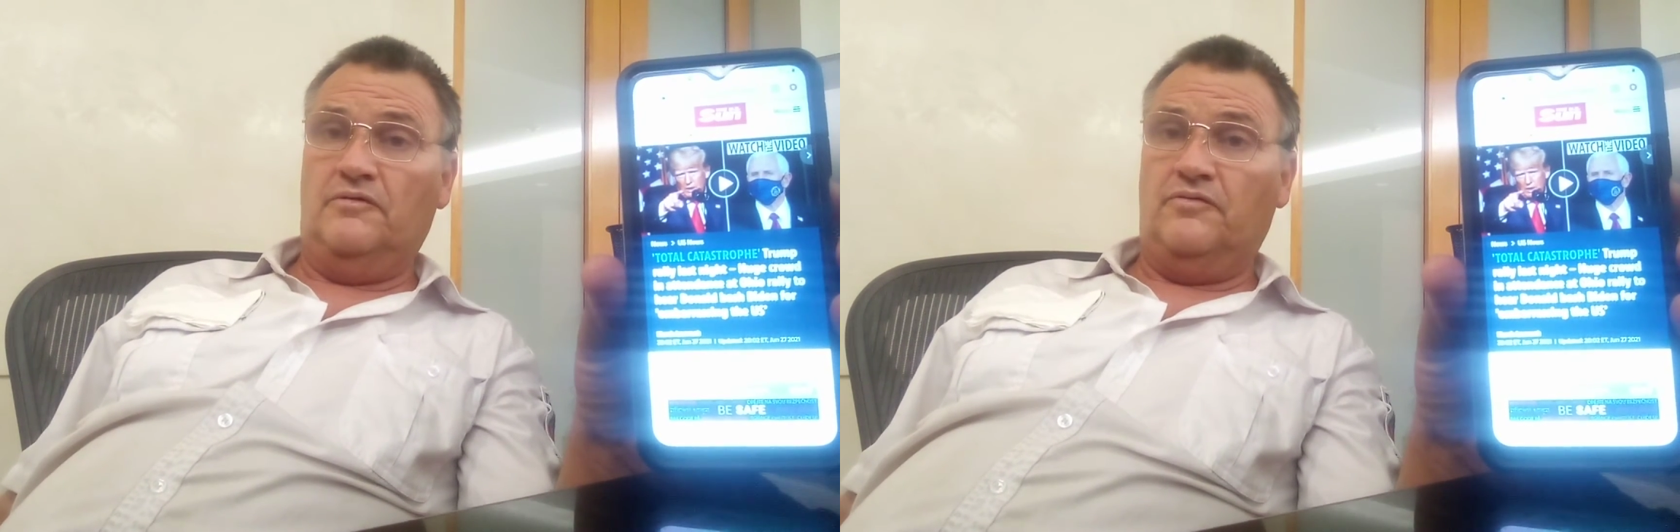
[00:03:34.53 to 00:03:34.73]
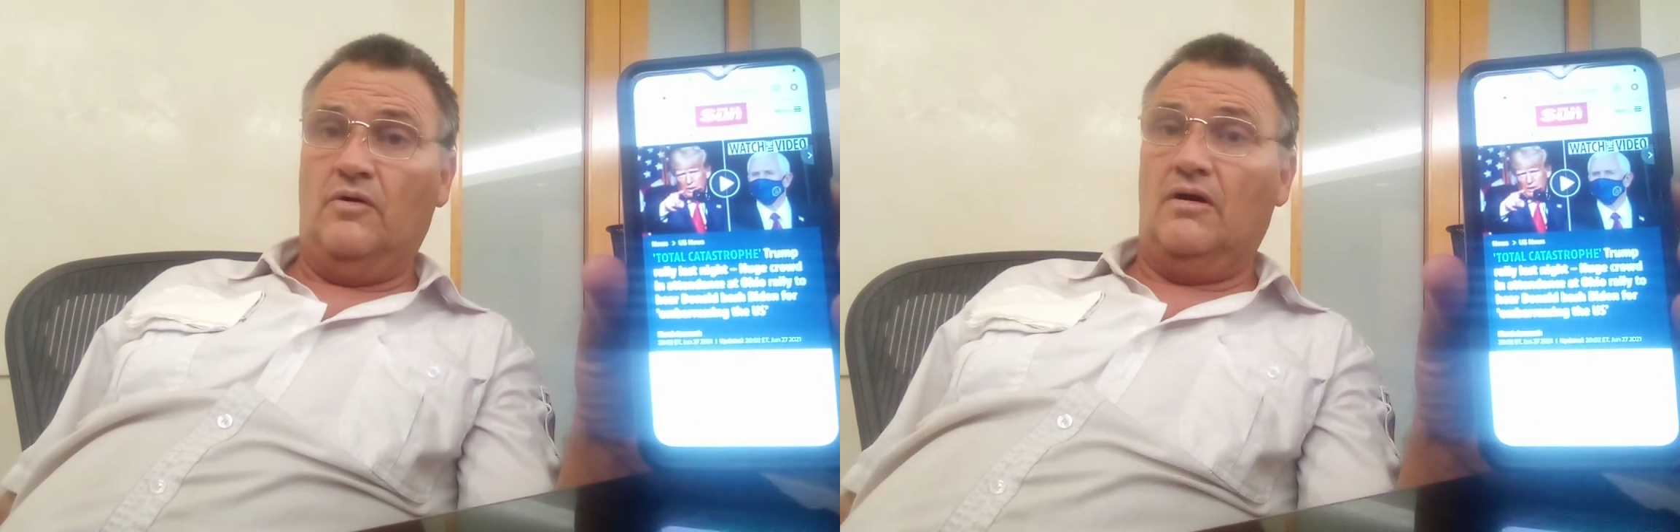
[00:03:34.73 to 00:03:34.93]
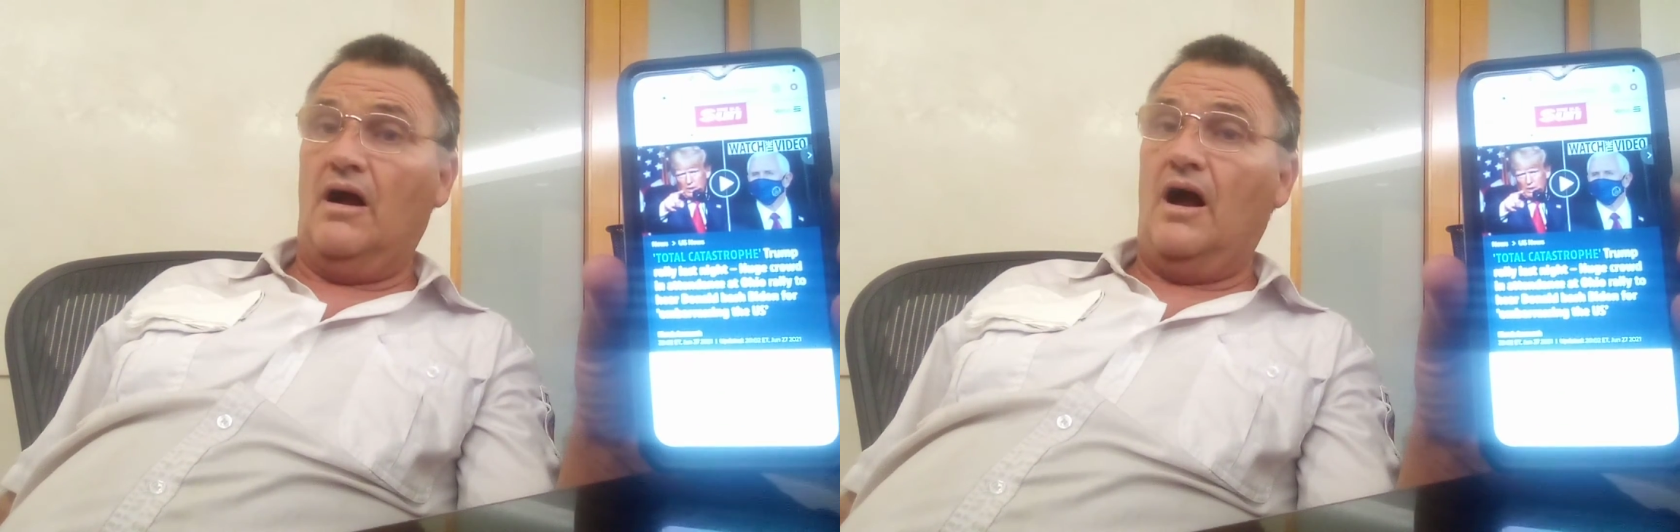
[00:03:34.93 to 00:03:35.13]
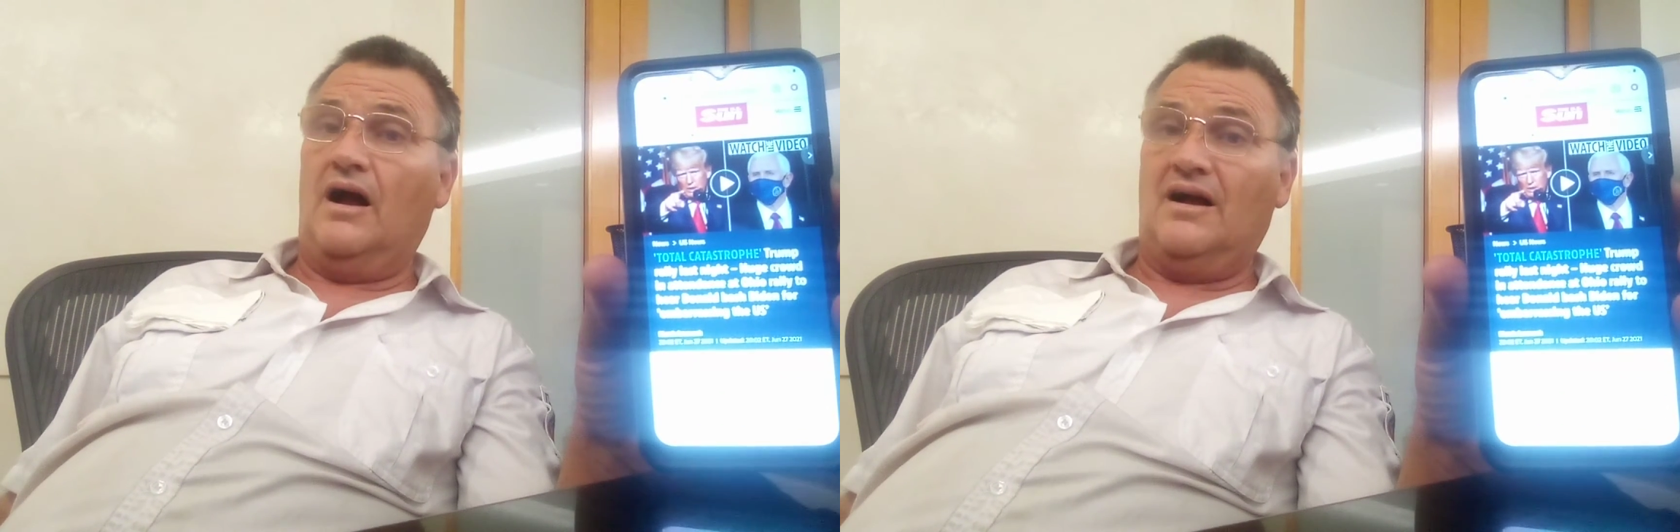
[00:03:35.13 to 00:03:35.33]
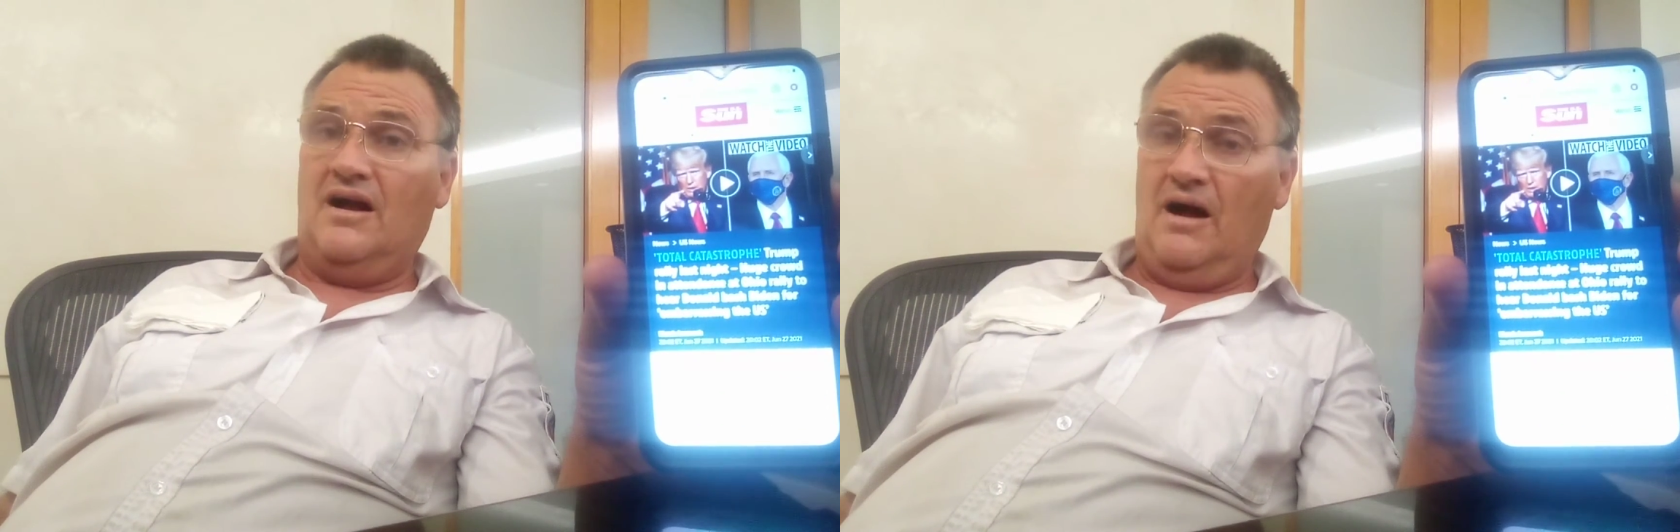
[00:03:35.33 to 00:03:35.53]
before
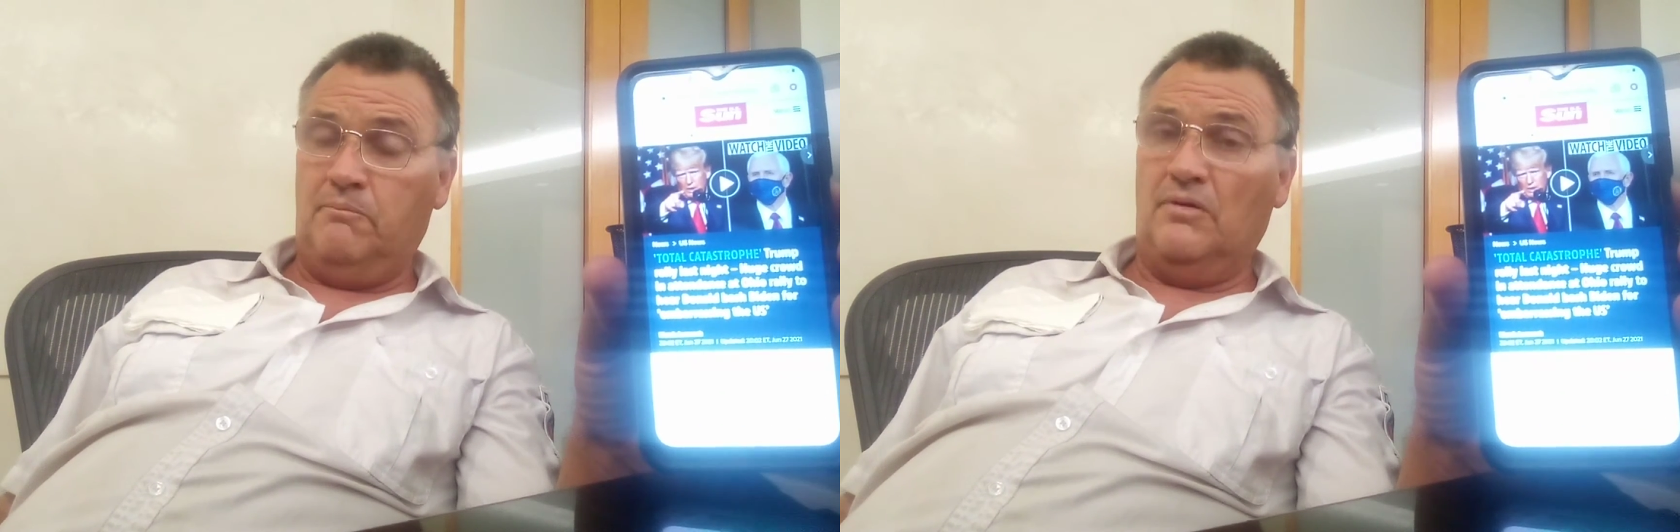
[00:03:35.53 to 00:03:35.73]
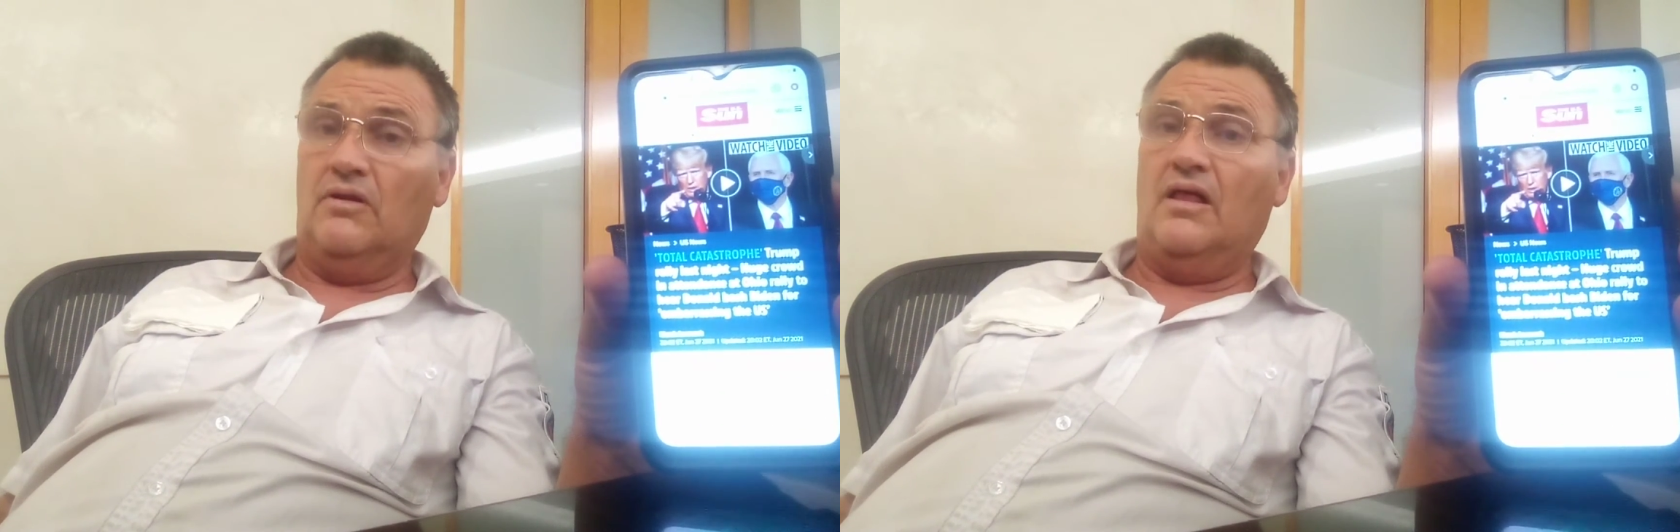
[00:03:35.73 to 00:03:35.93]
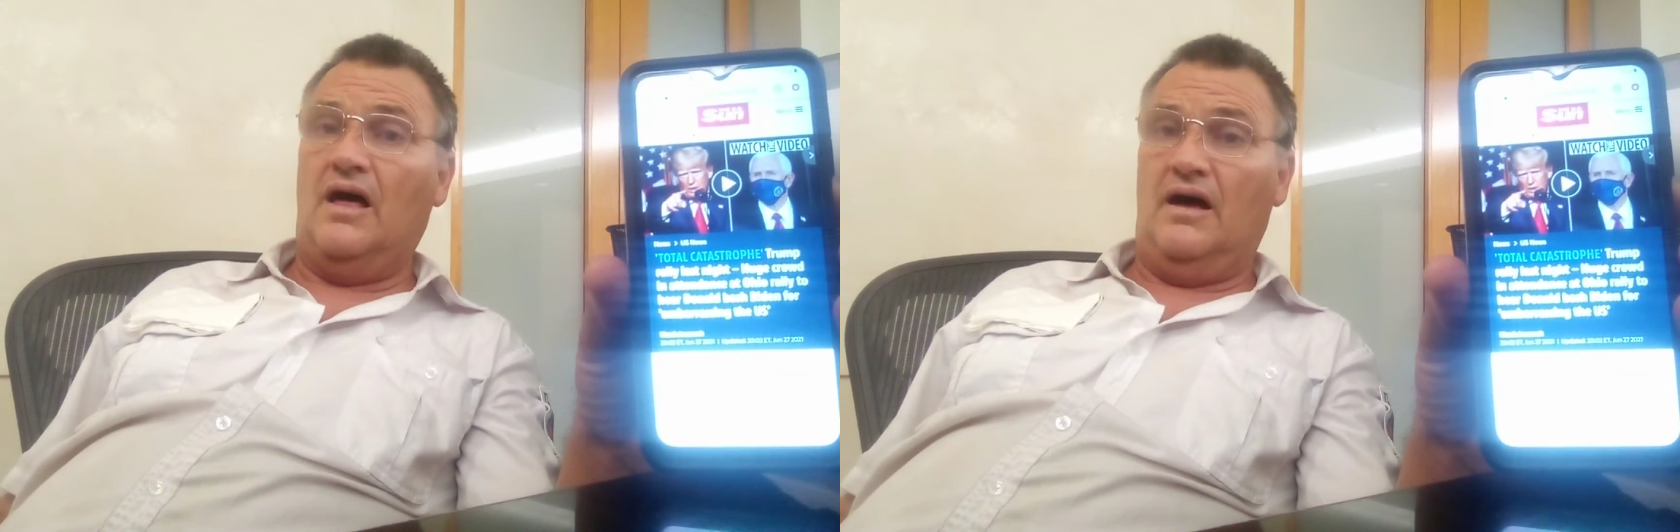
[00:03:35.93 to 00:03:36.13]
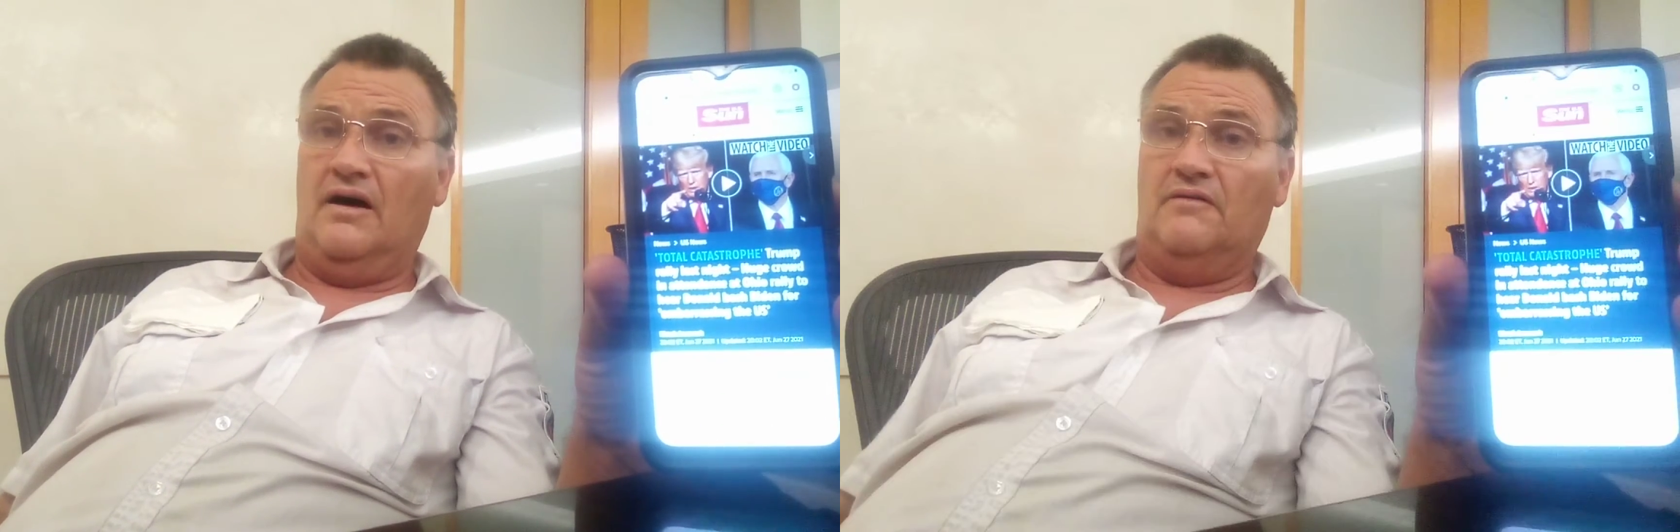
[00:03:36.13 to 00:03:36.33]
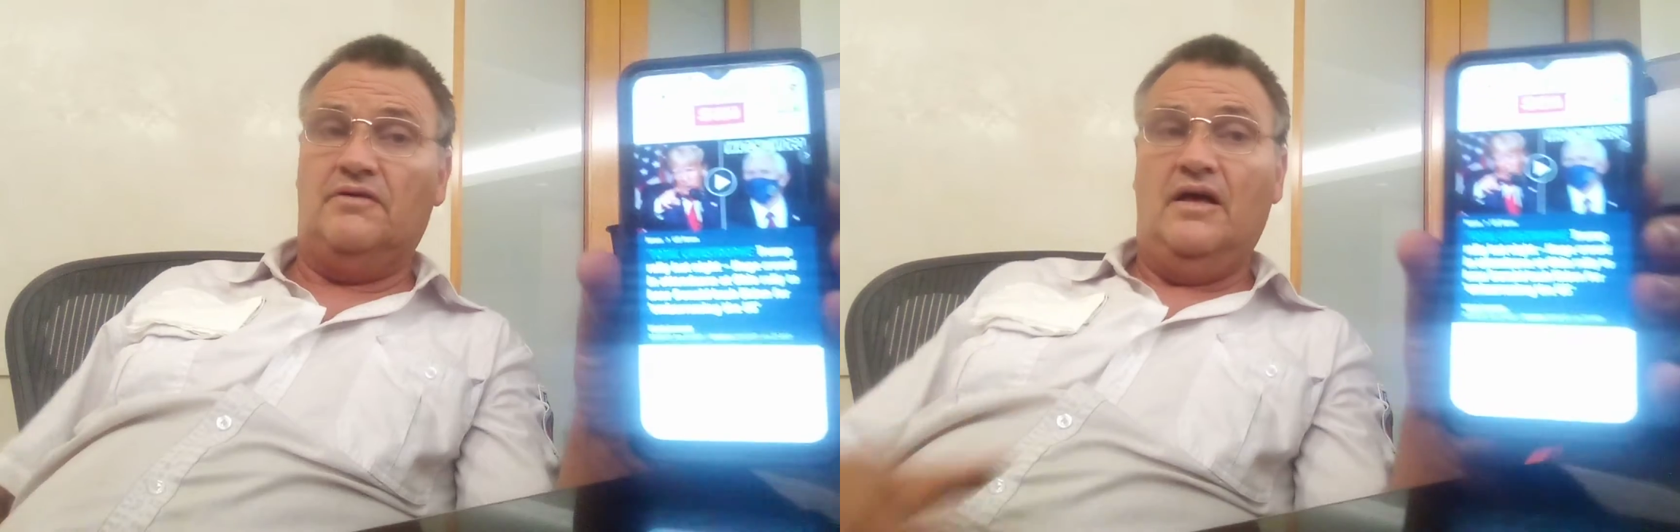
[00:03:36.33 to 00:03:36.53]
a couple
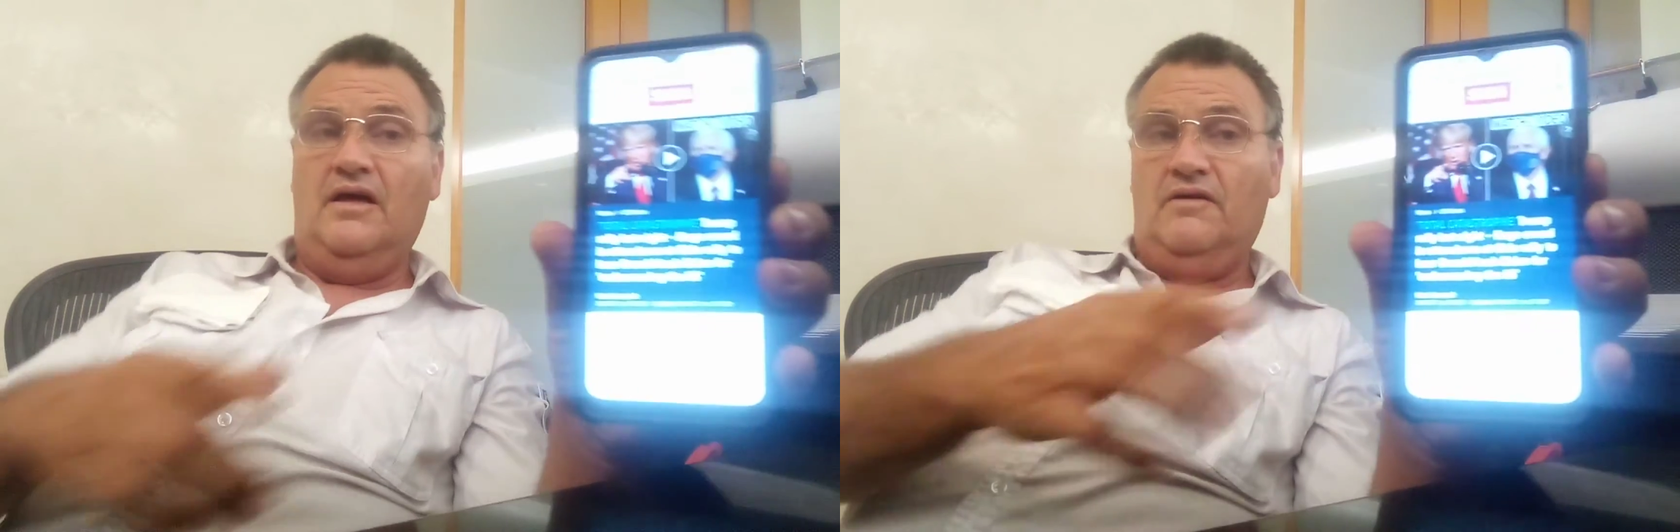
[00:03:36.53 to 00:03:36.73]
of